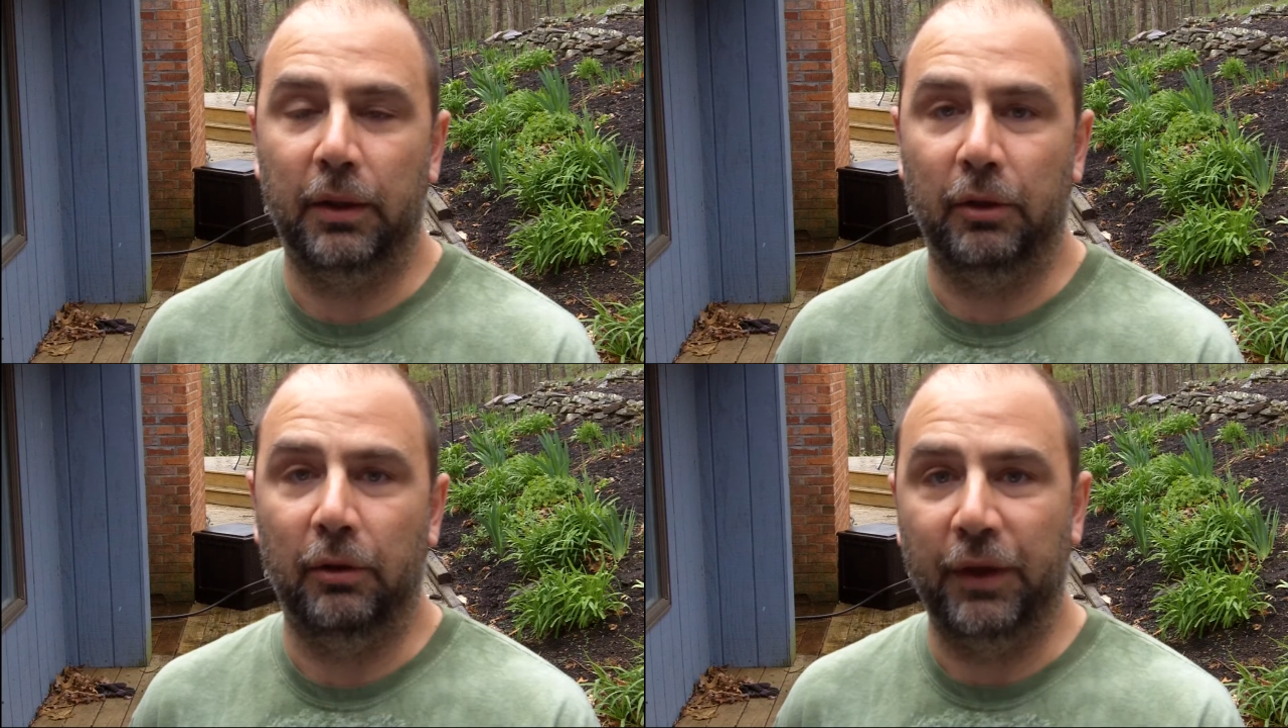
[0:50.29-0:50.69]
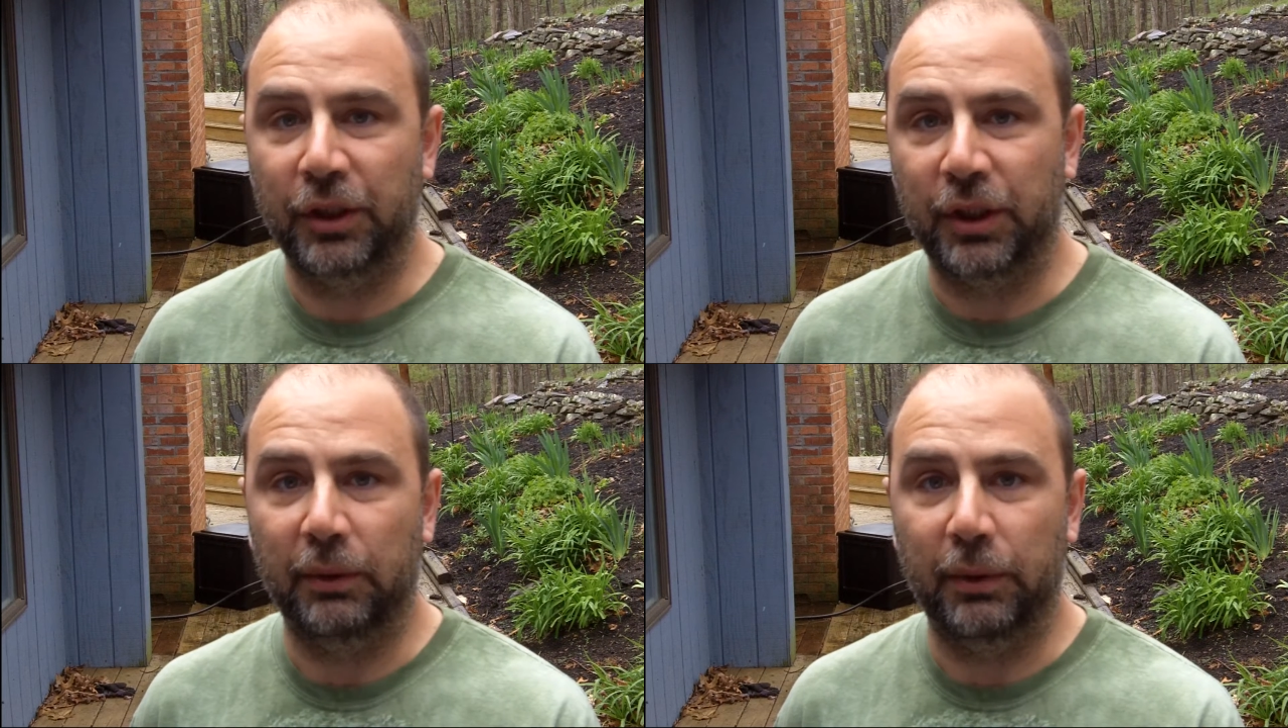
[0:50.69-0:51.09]

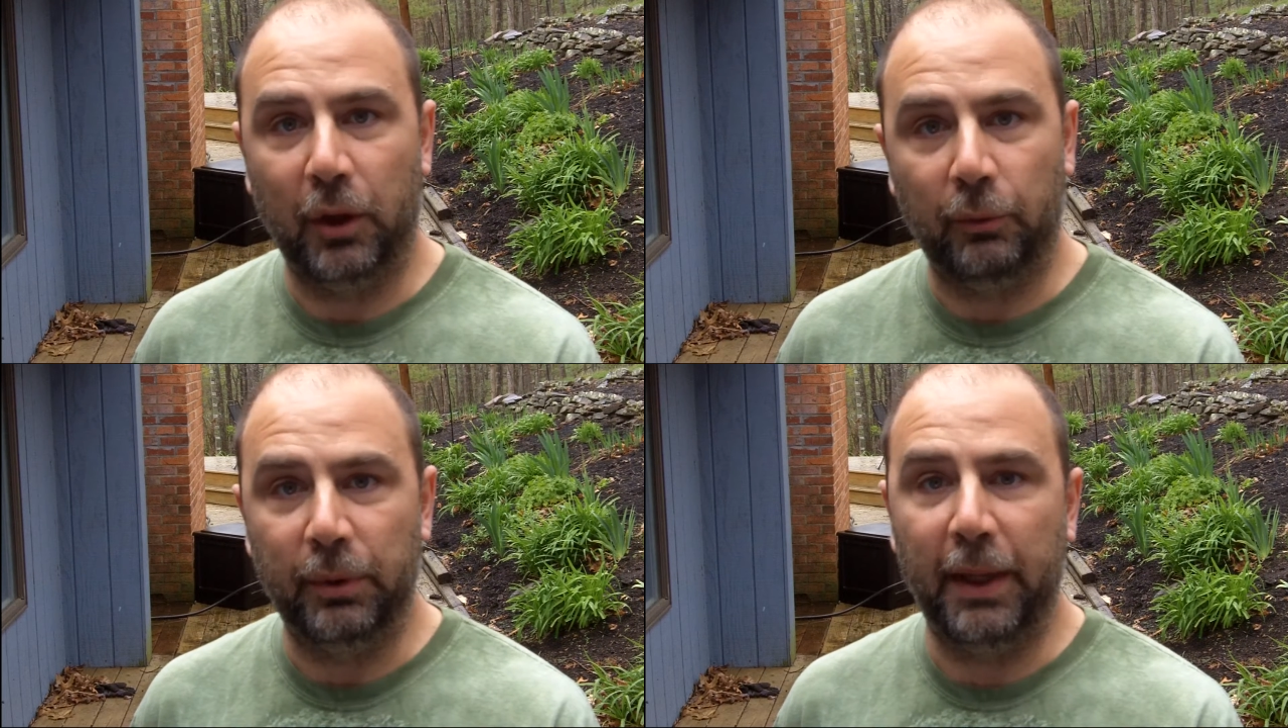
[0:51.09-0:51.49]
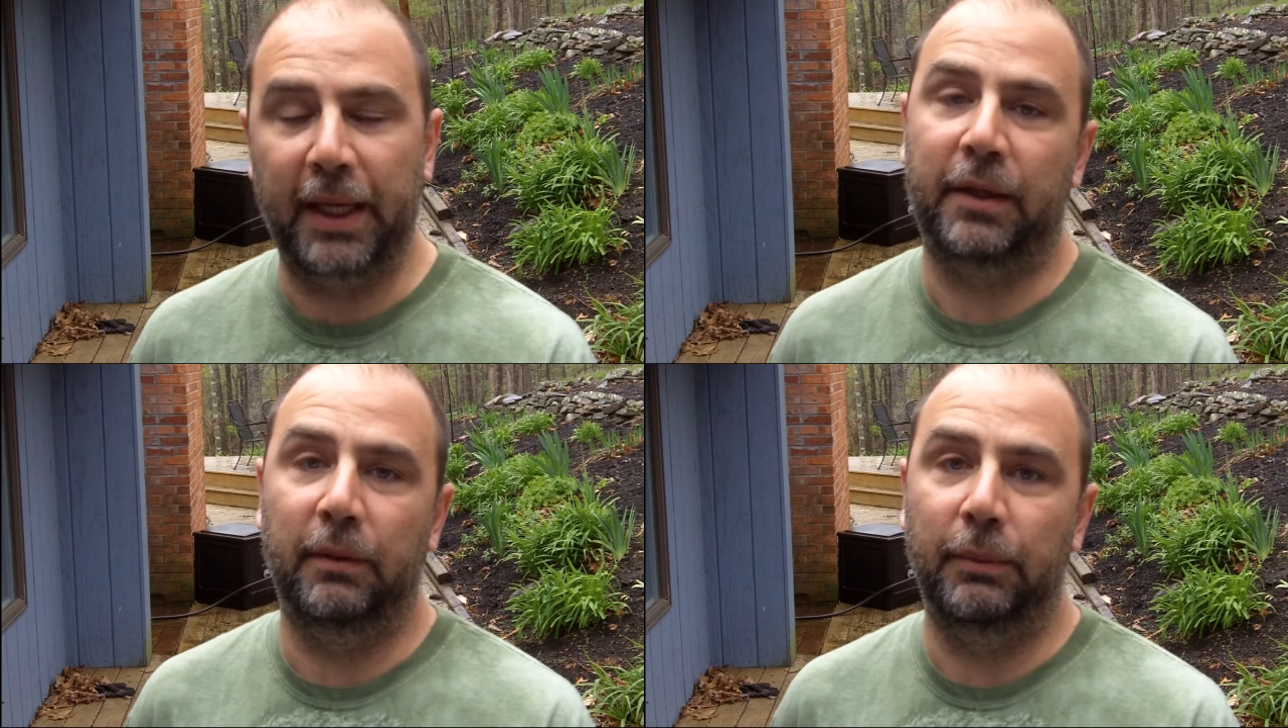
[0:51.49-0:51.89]
eventually we'd all be
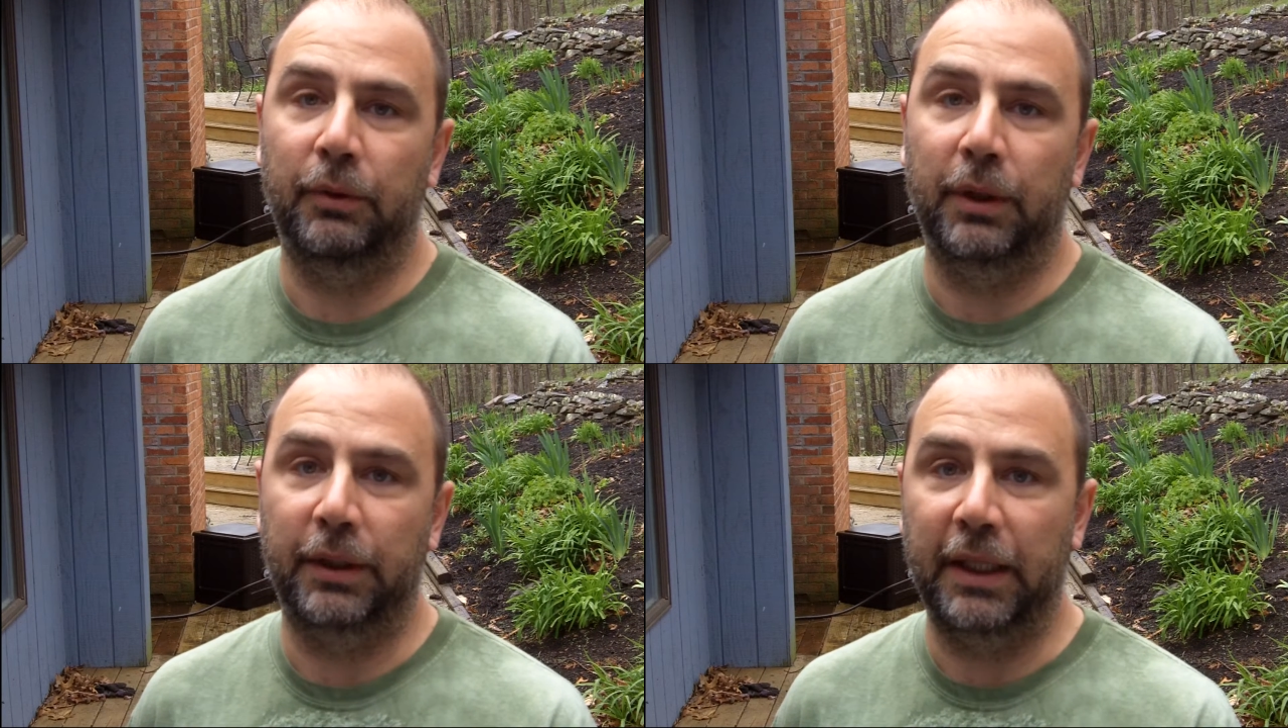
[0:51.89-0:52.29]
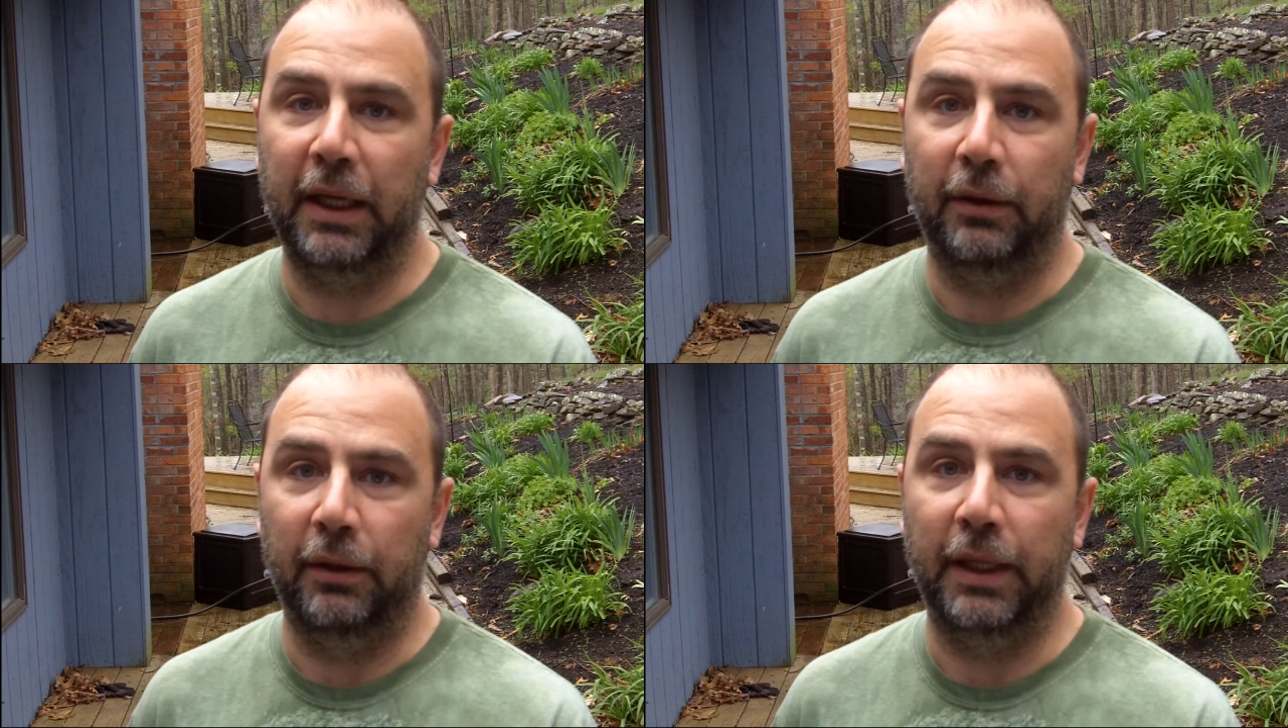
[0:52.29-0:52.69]
back in the building
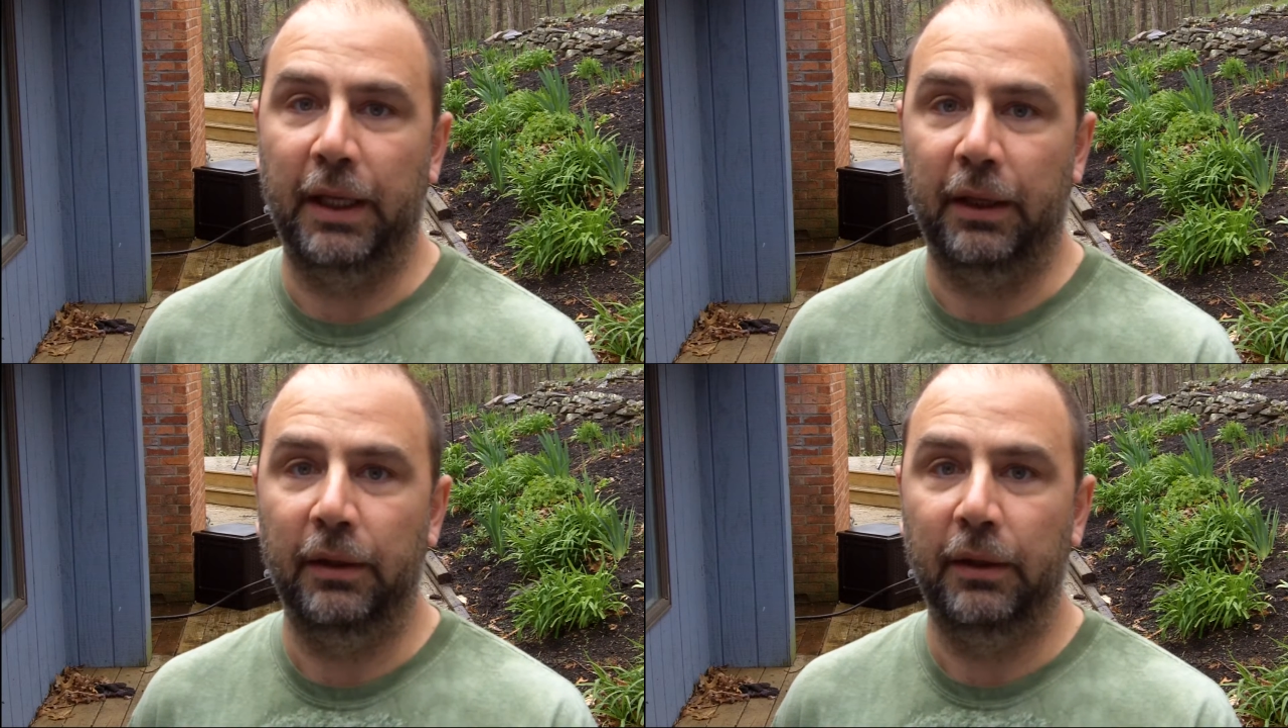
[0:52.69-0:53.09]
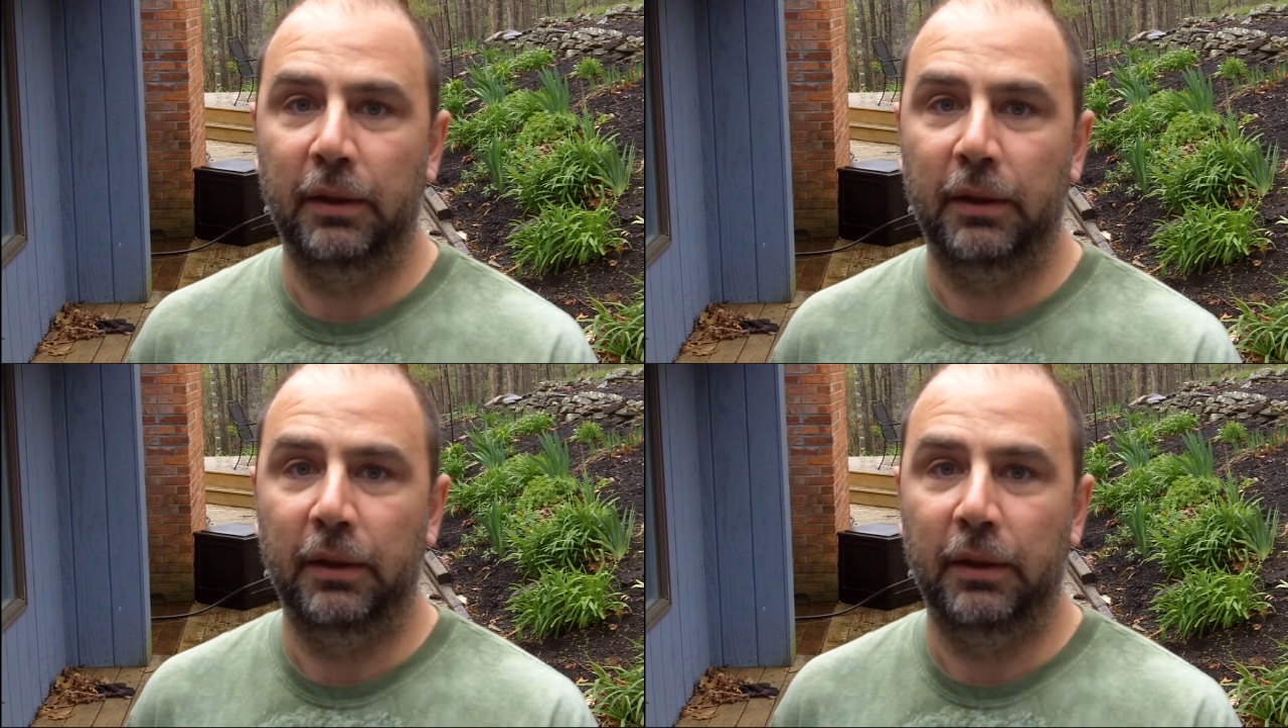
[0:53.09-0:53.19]
together again.